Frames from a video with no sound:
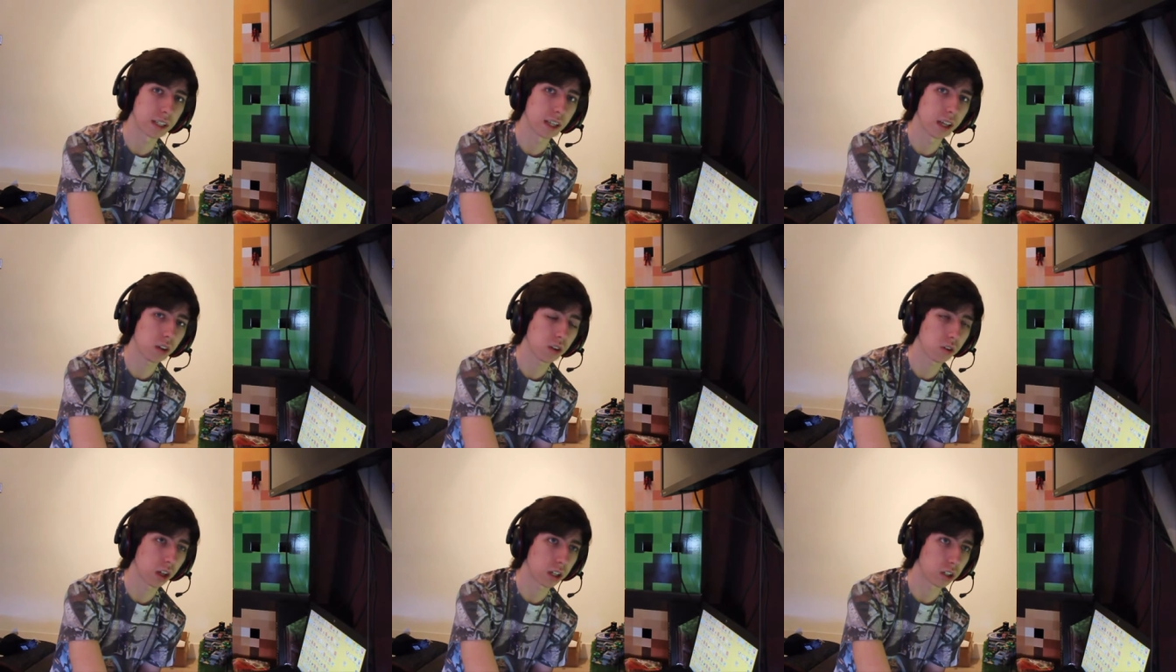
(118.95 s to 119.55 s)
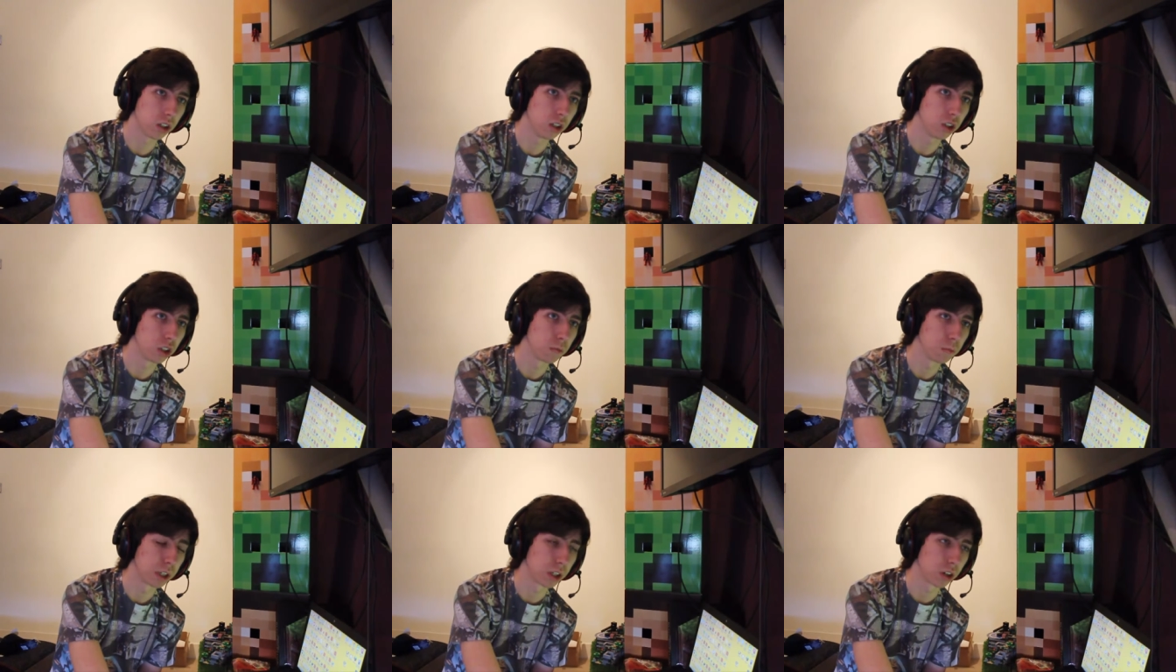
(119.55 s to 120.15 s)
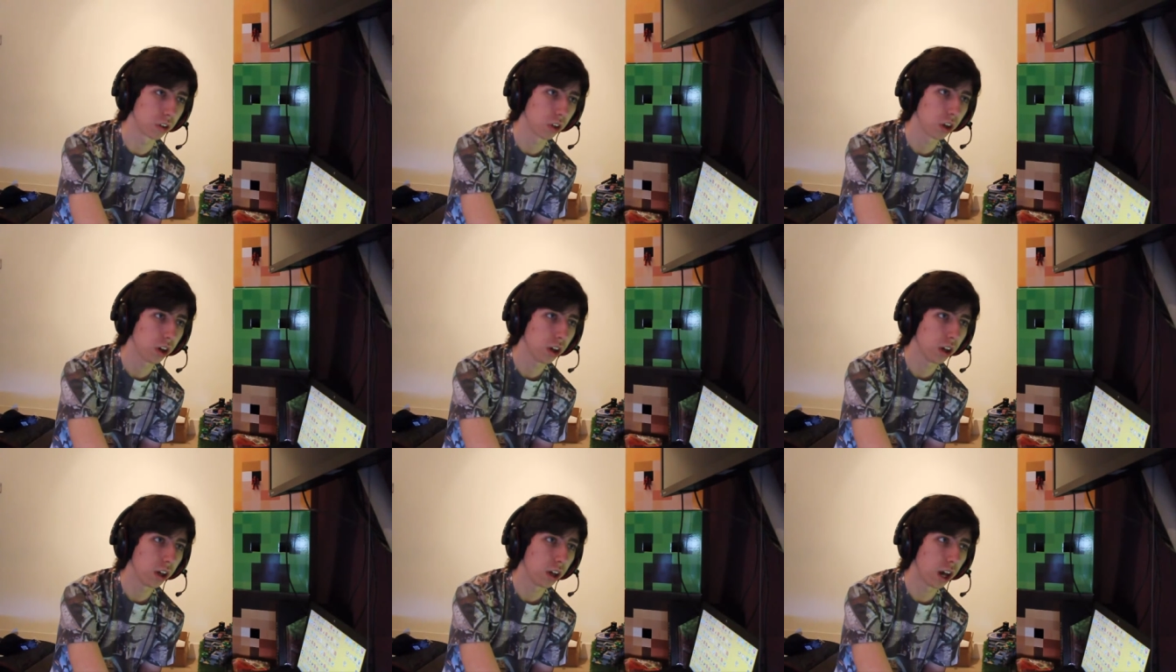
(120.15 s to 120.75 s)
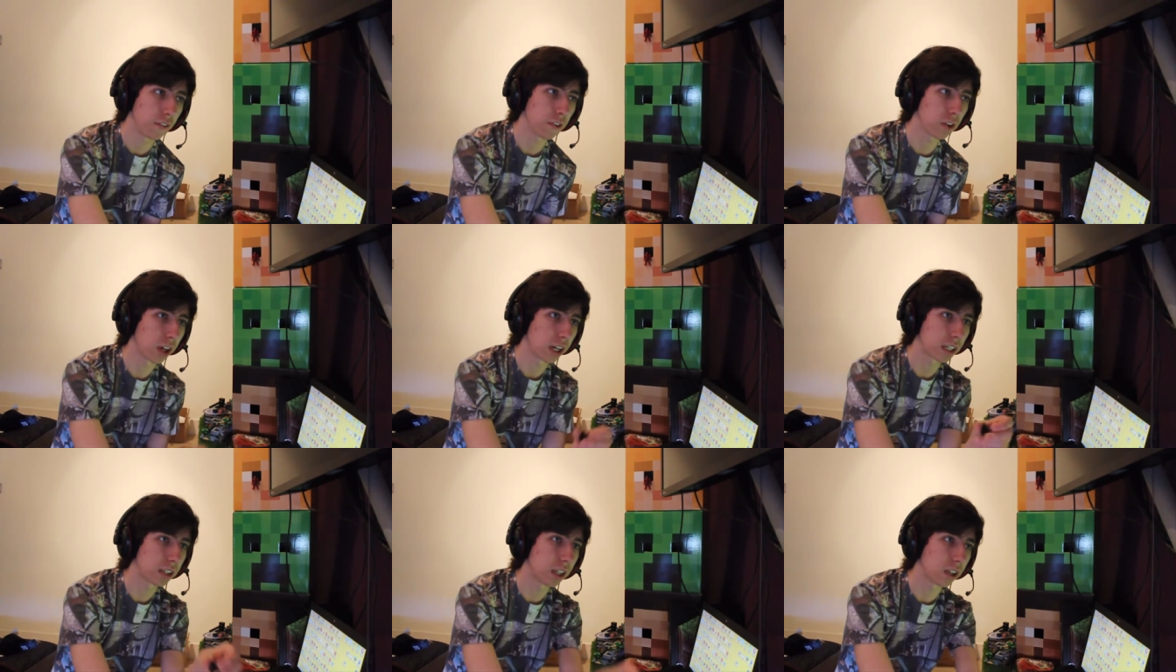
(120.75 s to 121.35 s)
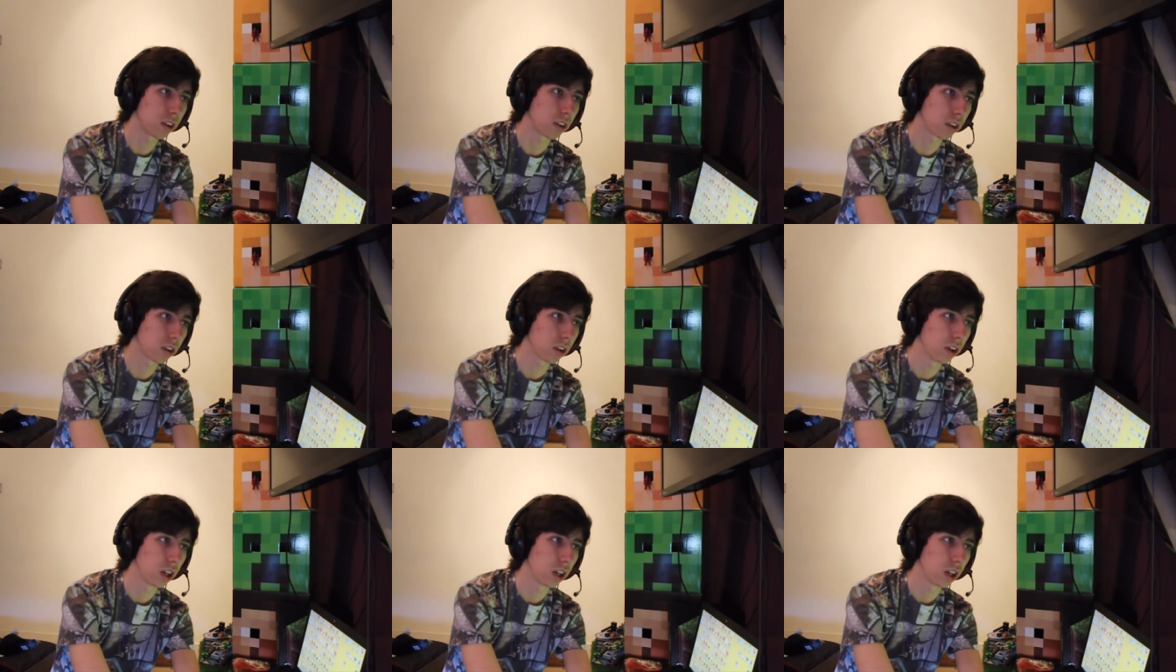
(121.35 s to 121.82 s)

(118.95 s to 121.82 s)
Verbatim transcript: this like YouTube because I feel like this